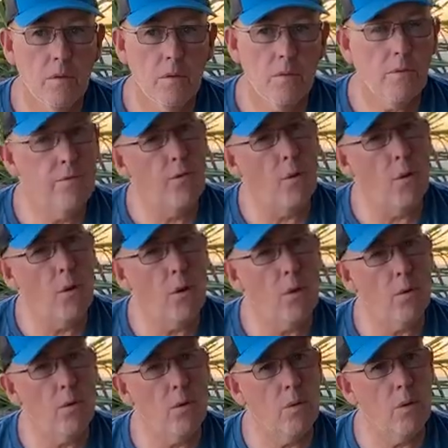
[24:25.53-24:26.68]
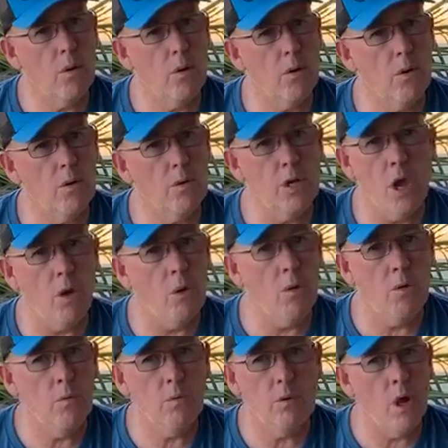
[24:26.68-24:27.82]
For
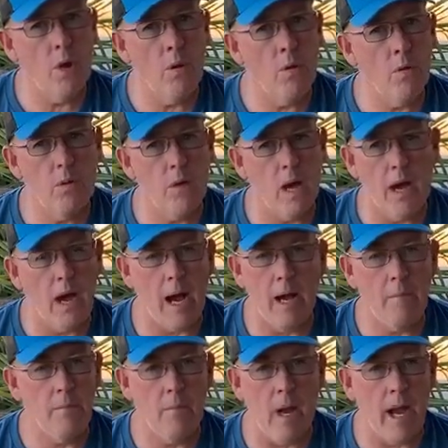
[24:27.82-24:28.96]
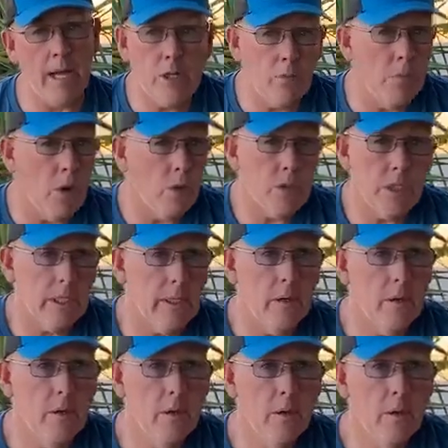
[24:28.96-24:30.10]
no, no, I, am I do mostly. Or maybe
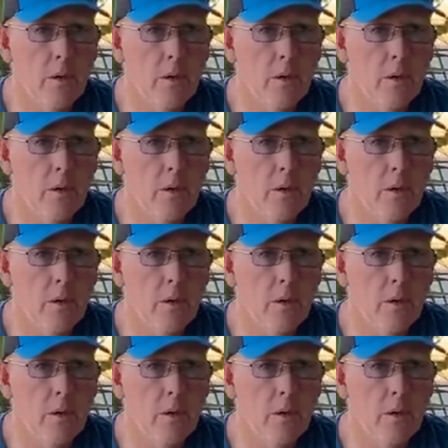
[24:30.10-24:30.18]
he's talking